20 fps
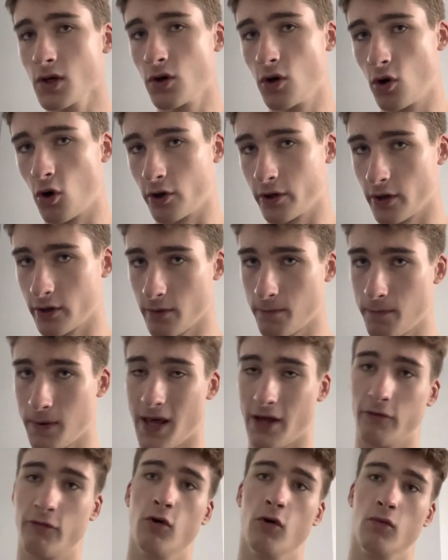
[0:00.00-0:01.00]
on other
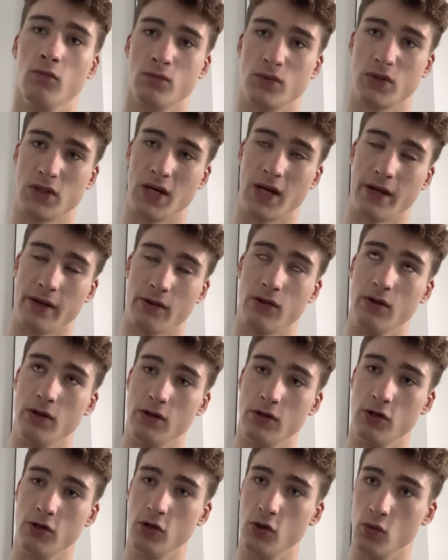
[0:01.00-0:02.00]
platforms like the
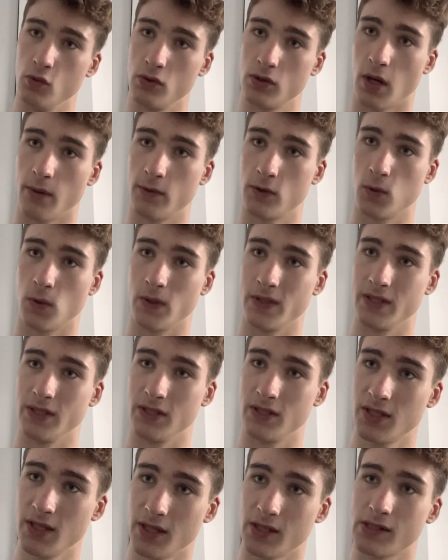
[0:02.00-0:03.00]
new Type
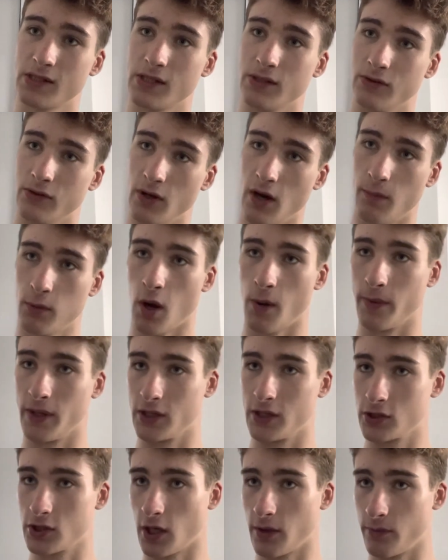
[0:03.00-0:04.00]
26 and the
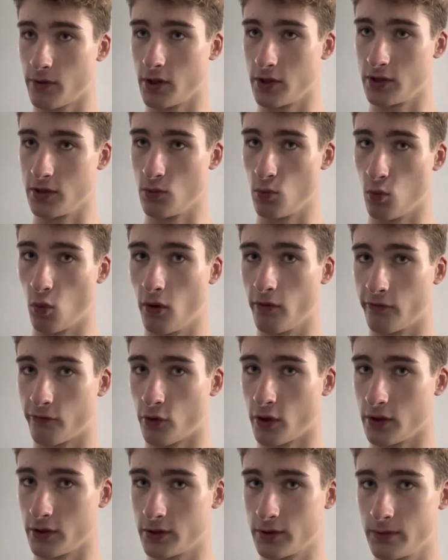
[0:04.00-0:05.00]
upcoming Type 31
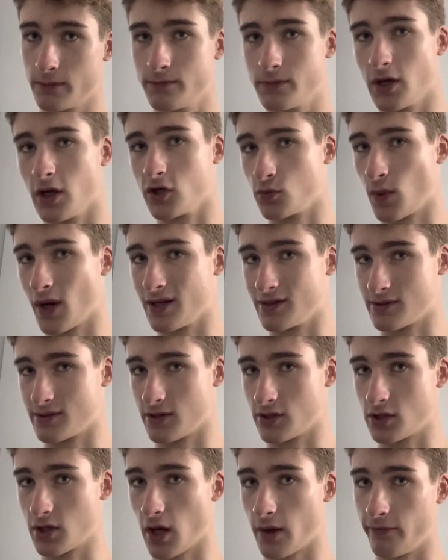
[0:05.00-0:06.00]
frigate, as well as the
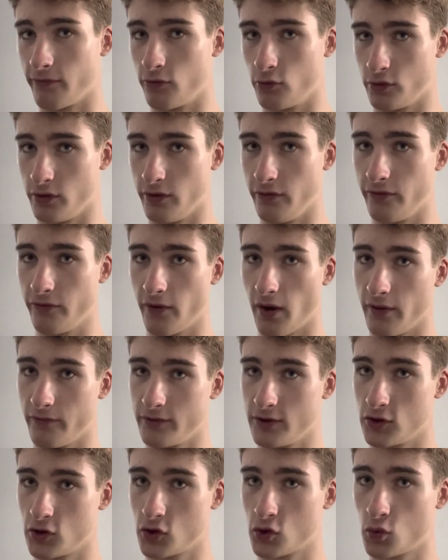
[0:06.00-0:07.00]
Type 45
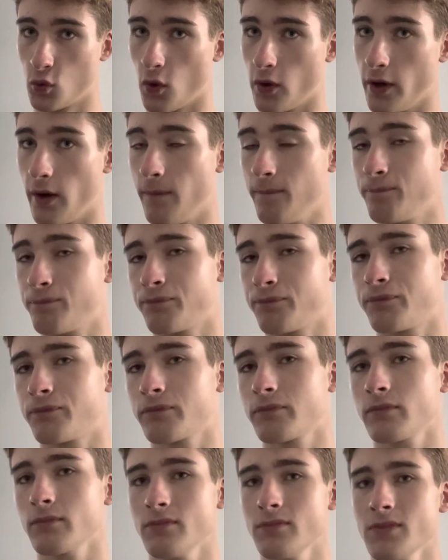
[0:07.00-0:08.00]
destroyer.
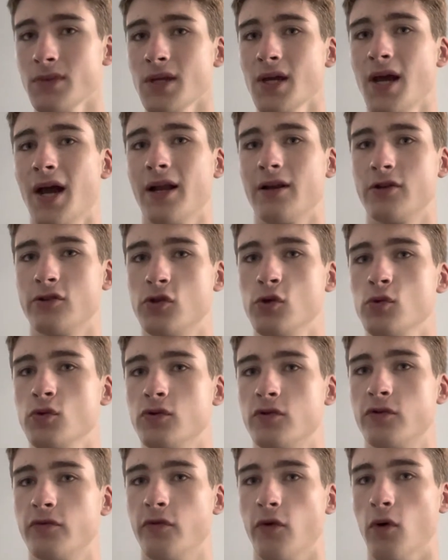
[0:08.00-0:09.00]
And it's
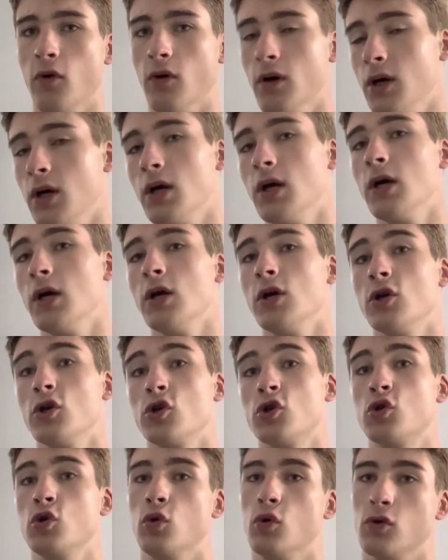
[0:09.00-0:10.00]
used for
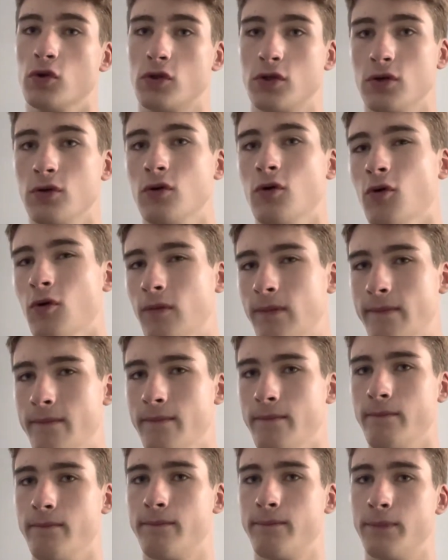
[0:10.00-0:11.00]
short or
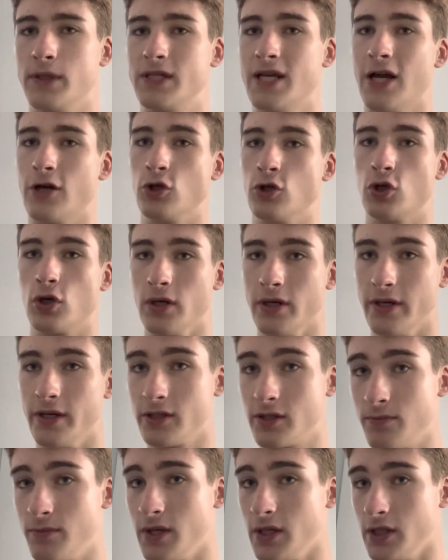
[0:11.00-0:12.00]
potentially
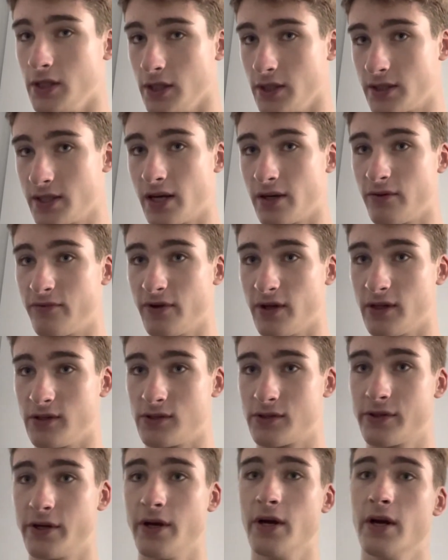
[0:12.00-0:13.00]
intermediate air
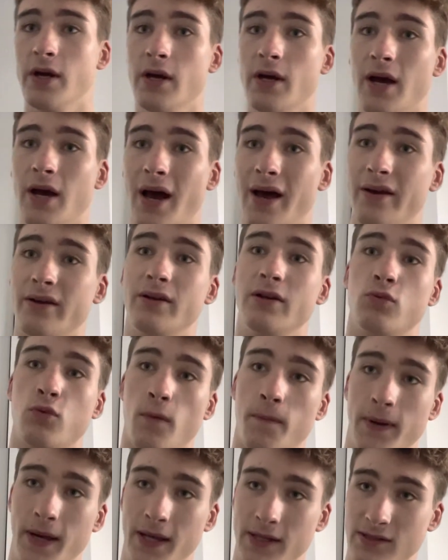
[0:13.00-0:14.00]
defence, and it
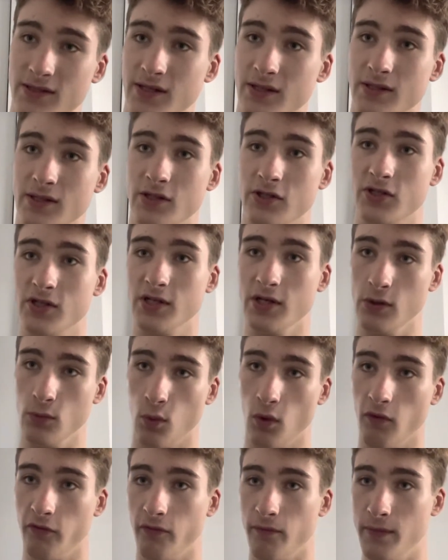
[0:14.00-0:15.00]
replaces the
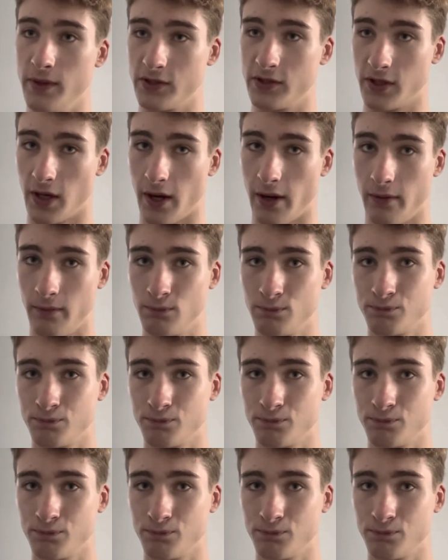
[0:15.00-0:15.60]
Seawolf missile.